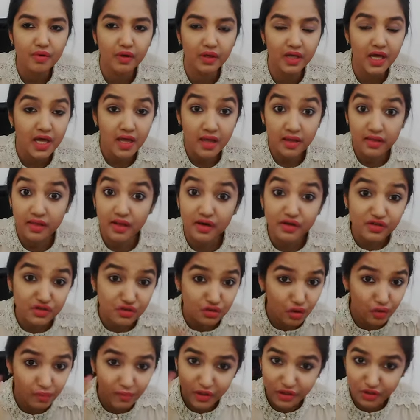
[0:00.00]
Okay? There is
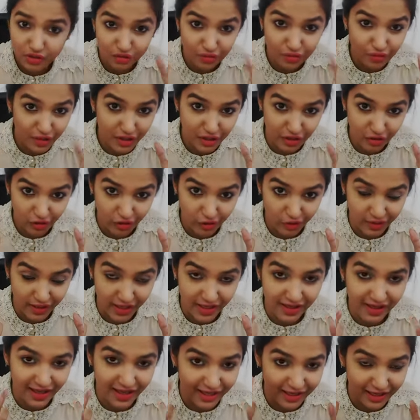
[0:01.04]
so much going on,
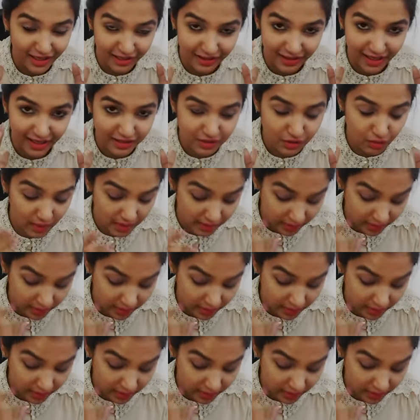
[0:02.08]
okay? That is